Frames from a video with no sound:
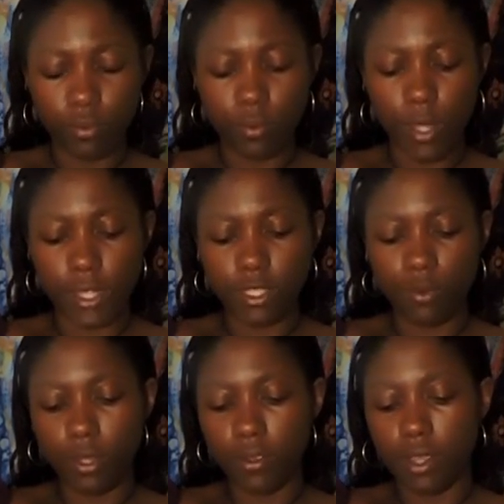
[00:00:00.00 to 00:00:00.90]
Why is the
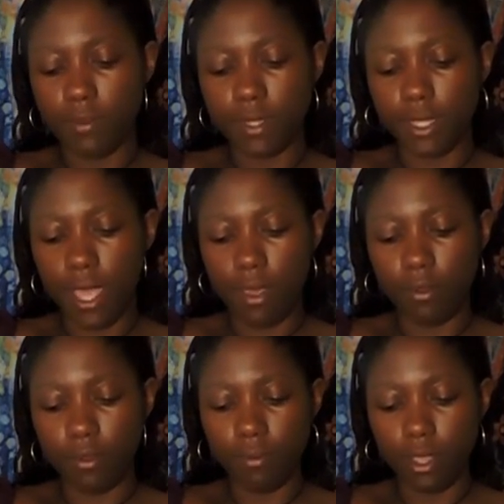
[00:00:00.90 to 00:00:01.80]
Queen of Cups in the
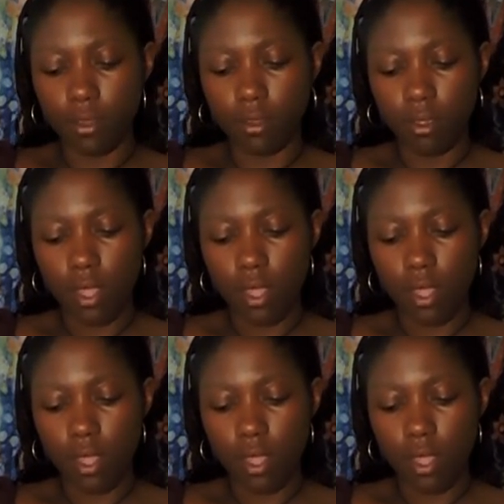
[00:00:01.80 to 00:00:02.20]
Outcome here?